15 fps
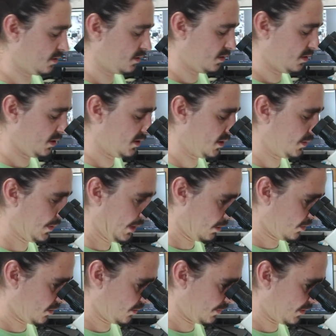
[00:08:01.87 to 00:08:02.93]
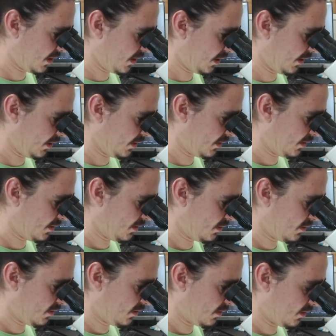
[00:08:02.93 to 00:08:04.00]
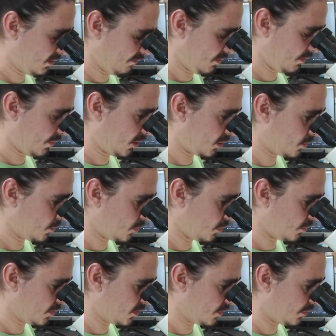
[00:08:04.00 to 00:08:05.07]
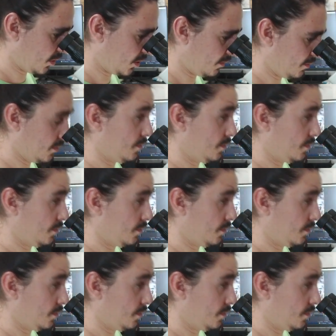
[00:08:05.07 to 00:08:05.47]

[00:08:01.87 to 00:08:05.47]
DC power supply if the bottom board was the problem.